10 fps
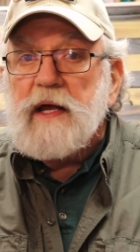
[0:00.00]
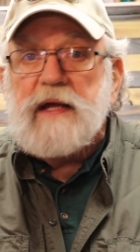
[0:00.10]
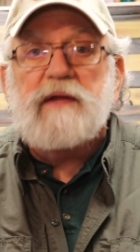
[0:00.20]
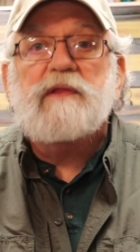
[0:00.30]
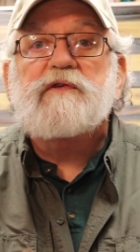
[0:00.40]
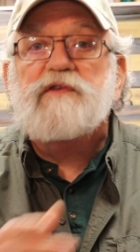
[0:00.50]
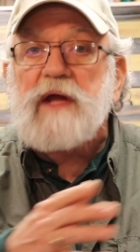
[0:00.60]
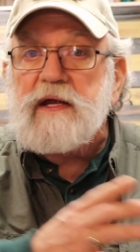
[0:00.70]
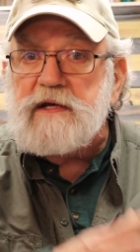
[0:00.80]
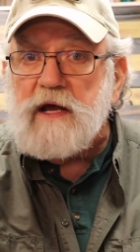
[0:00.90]
in the
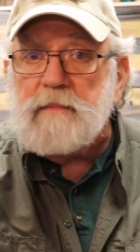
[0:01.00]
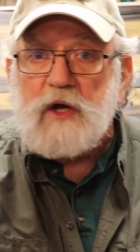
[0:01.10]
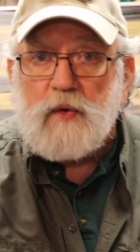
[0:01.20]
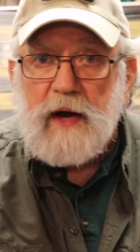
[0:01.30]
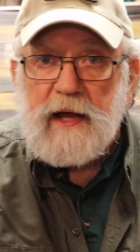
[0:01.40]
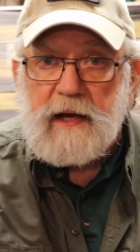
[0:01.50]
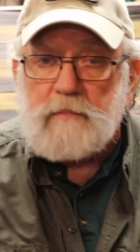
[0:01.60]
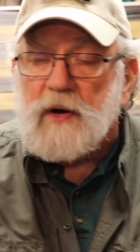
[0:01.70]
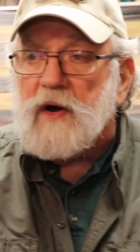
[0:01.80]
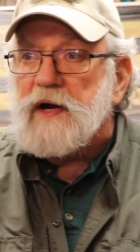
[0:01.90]
state
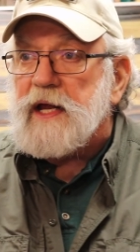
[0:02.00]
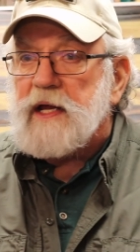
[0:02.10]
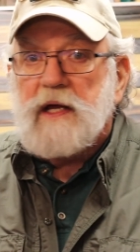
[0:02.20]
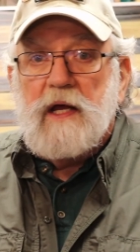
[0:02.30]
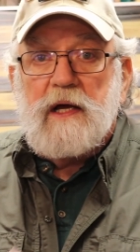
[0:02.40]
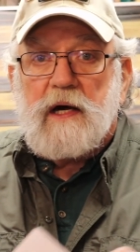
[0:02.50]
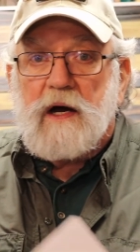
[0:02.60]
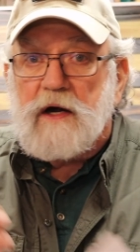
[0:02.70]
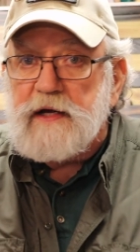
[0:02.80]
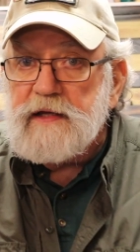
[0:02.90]
Democratic Party
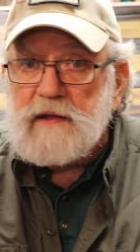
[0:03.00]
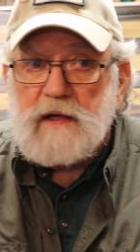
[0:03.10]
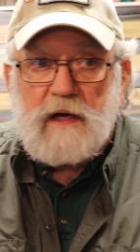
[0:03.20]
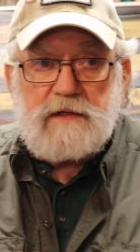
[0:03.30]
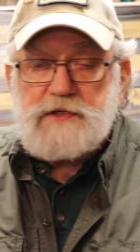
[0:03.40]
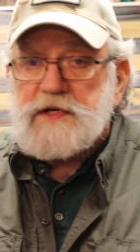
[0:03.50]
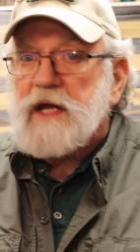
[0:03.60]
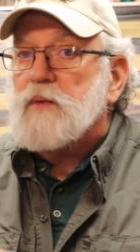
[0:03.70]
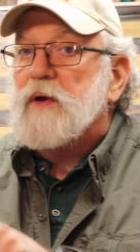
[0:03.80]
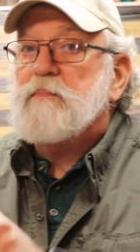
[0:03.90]
are in the
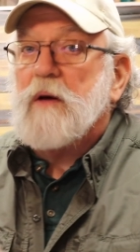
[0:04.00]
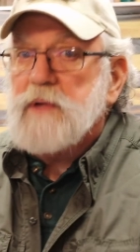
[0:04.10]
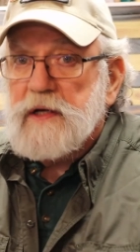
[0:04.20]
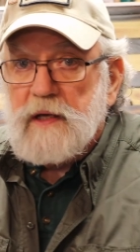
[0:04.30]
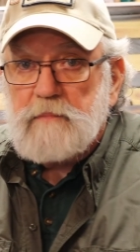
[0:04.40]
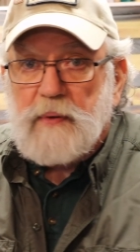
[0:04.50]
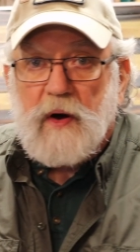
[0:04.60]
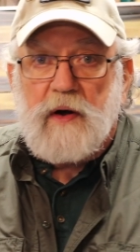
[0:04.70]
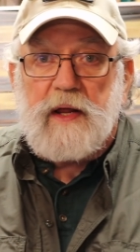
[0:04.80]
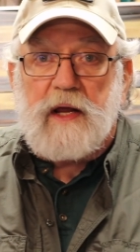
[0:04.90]
state Republican
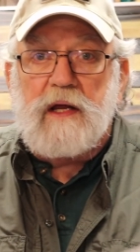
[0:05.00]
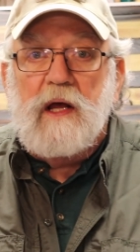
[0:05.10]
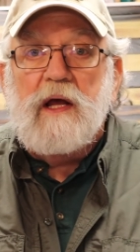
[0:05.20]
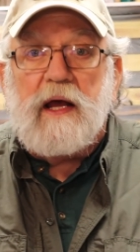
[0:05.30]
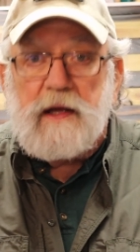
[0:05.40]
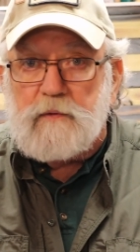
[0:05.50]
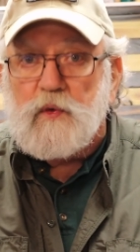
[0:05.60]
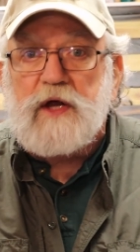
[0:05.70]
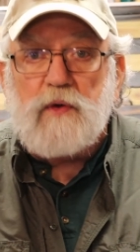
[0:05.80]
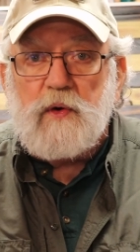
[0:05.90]
Party and
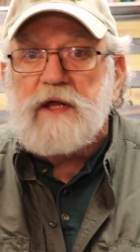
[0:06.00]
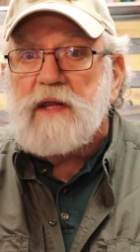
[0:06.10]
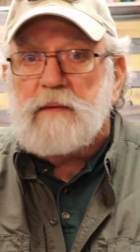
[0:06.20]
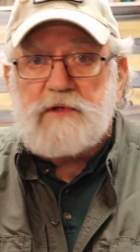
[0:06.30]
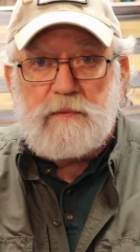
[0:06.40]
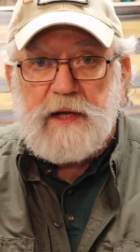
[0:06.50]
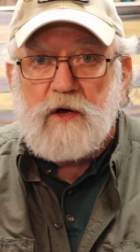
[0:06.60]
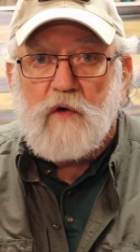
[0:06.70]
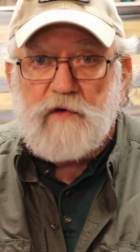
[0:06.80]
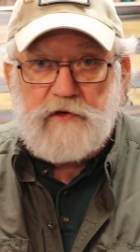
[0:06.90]
recruiting them to be
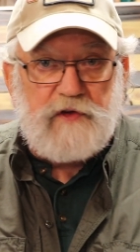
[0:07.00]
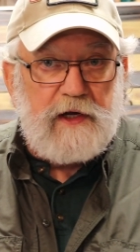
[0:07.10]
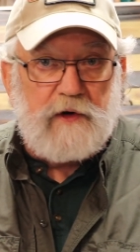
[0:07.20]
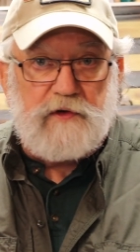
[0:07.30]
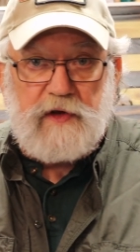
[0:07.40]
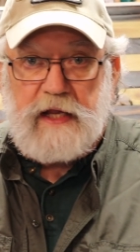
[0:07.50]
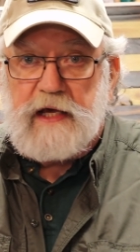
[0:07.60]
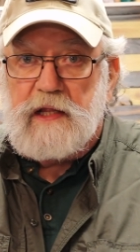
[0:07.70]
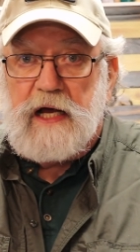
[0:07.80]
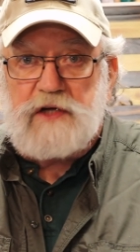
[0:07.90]
overseers in the
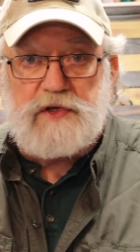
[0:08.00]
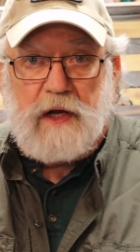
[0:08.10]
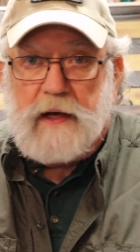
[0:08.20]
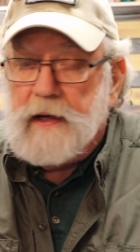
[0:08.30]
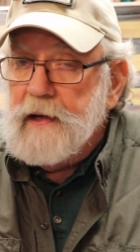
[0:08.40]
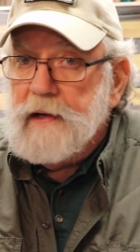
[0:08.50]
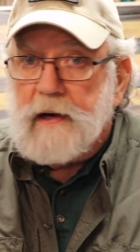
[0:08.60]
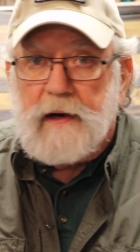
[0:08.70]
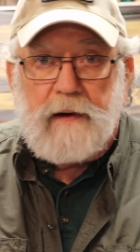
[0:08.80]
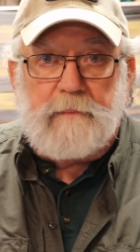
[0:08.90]
election.
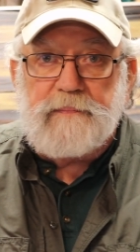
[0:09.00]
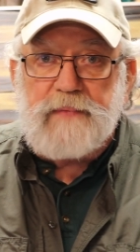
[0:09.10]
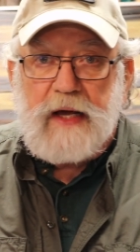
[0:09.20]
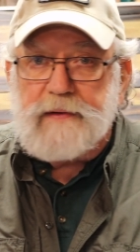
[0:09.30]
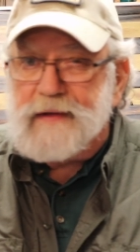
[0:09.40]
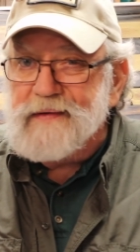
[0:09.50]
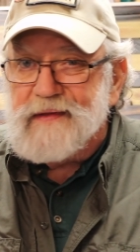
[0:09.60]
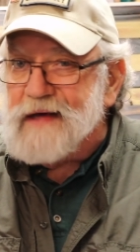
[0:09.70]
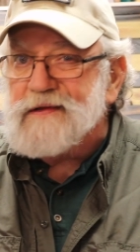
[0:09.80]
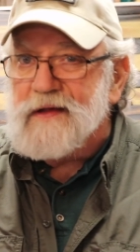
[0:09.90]
Um,
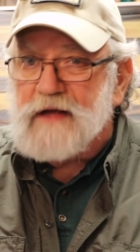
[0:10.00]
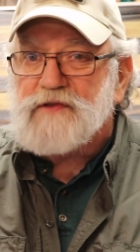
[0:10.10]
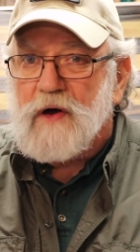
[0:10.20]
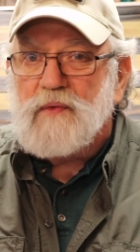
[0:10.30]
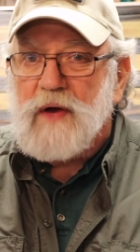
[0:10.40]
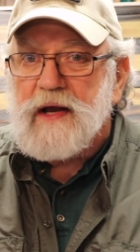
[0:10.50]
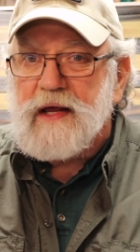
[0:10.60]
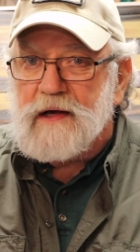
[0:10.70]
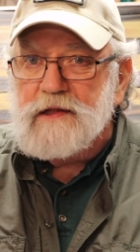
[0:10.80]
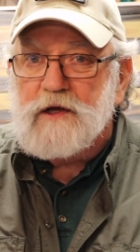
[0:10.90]
that, that's
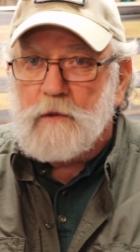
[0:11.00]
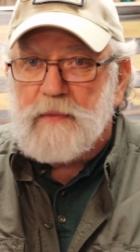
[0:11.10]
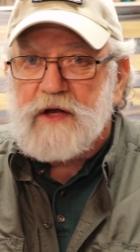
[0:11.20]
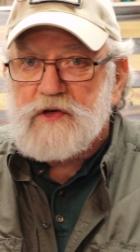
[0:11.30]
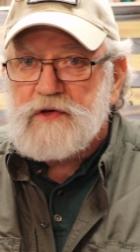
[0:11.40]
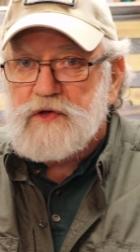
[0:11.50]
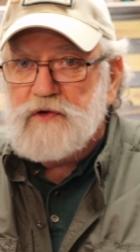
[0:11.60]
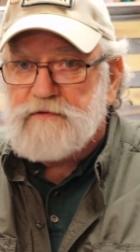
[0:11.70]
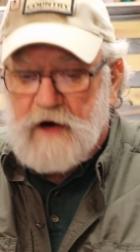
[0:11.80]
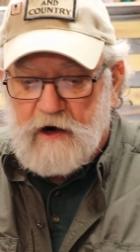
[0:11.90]
already a little bit
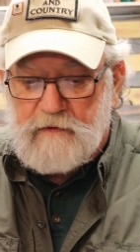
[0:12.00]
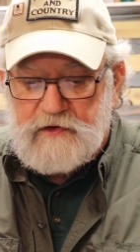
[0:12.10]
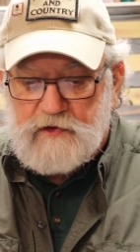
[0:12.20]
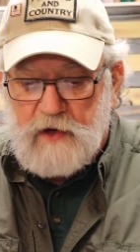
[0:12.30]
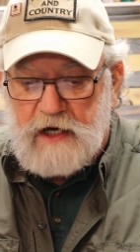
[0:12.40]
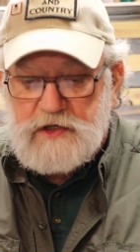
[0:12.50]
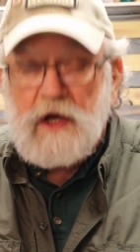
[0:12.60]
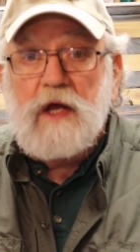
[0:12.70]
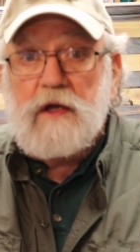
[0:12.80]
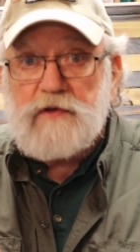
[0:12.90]
too far of a stretch.
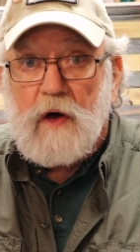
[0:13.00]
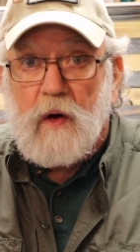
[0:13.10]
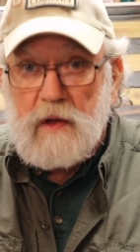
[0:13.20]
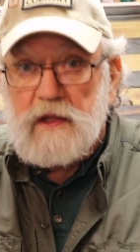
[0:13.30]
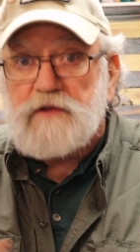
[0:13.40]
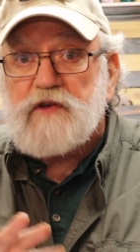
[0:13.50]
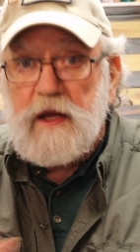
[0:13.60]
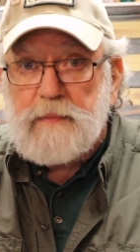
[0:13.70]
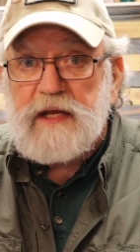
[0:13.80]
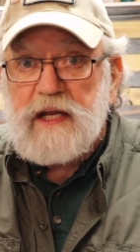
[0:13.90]
So let's
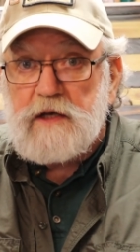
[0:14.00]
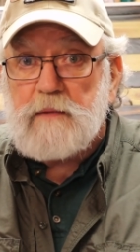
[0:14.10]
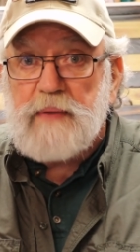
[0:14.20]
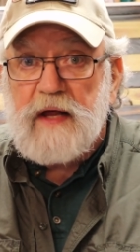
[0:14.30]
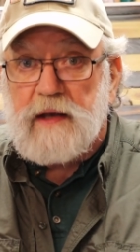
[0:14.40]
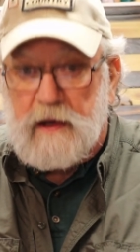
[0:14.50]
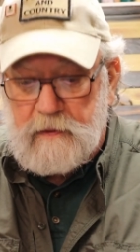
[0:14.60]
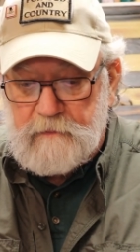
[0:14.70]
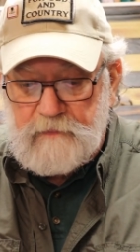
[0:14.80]
keep it independent.